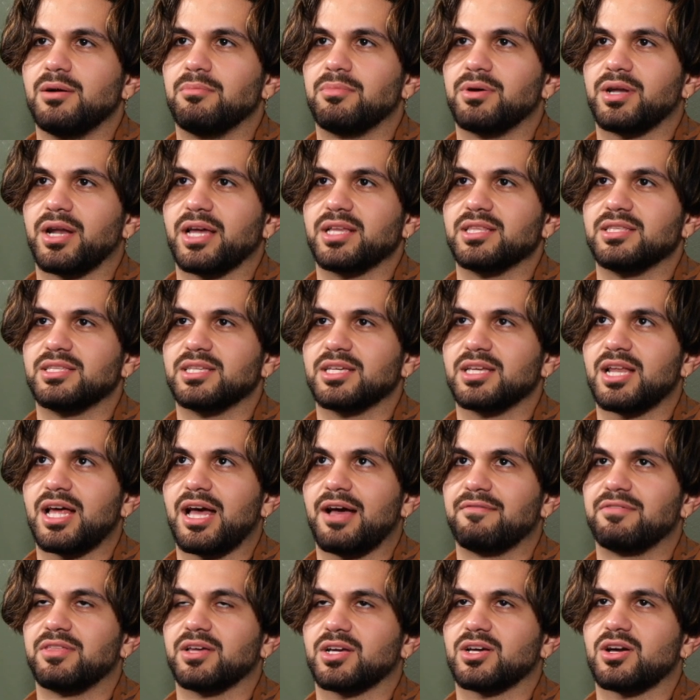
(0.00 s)
but I did
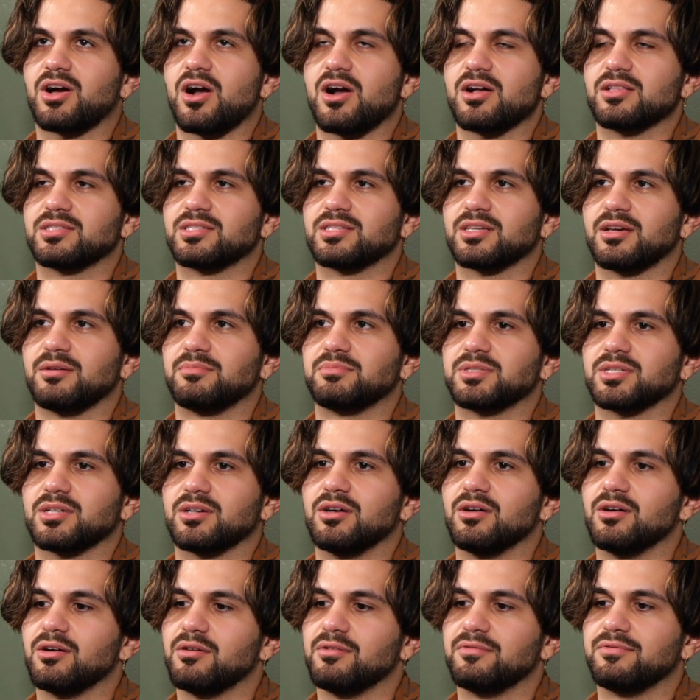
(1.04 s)
have the concept
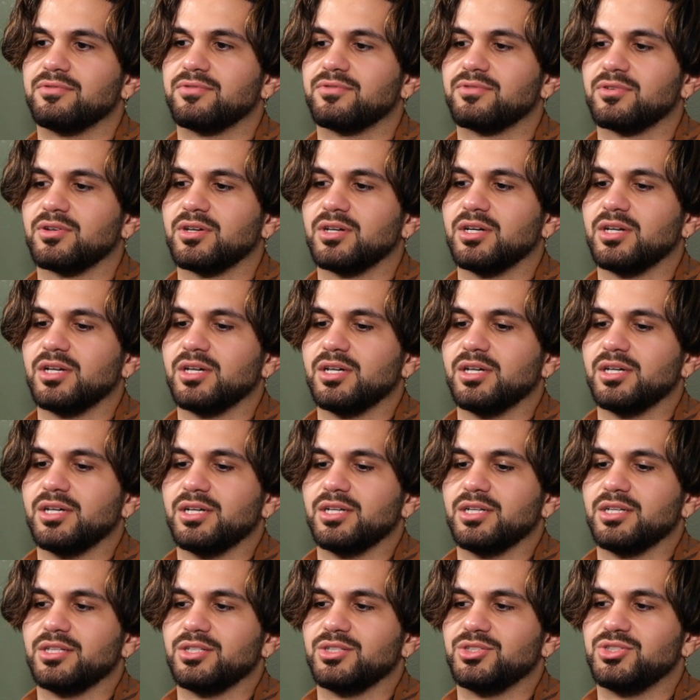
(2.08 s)
of
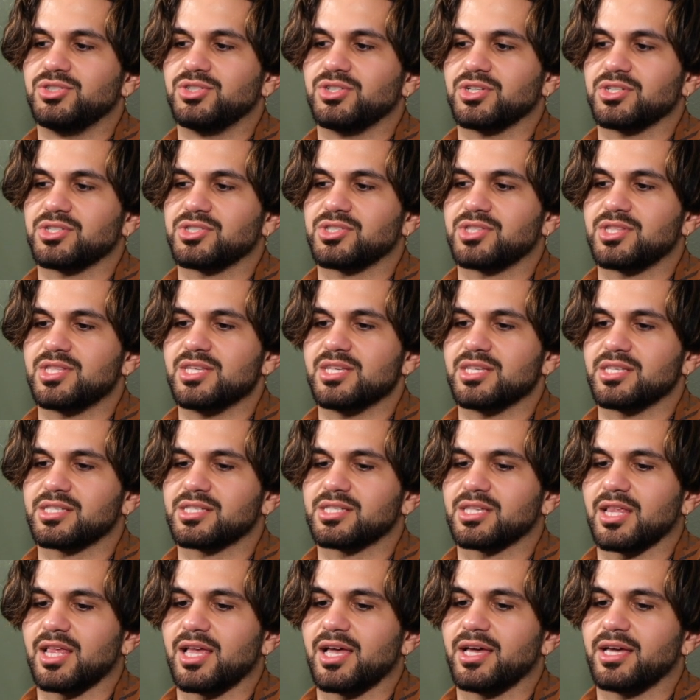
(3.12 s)
just
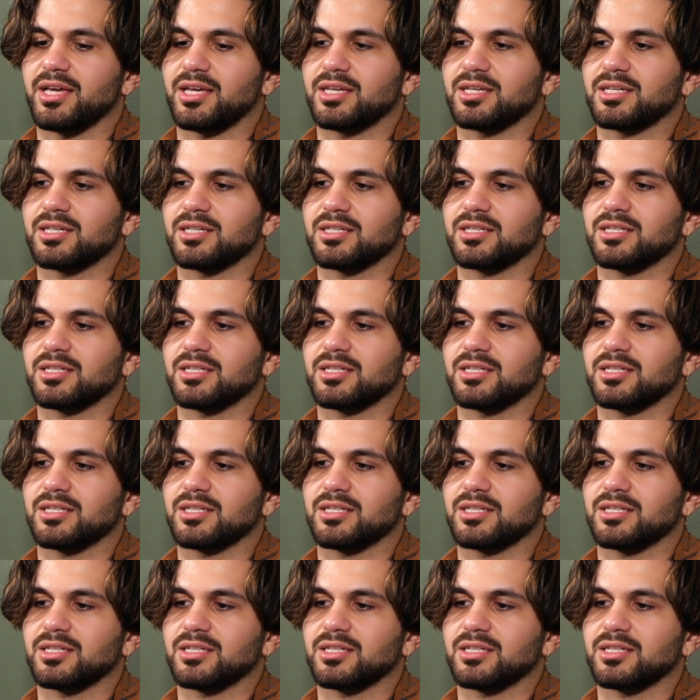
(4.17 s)
this like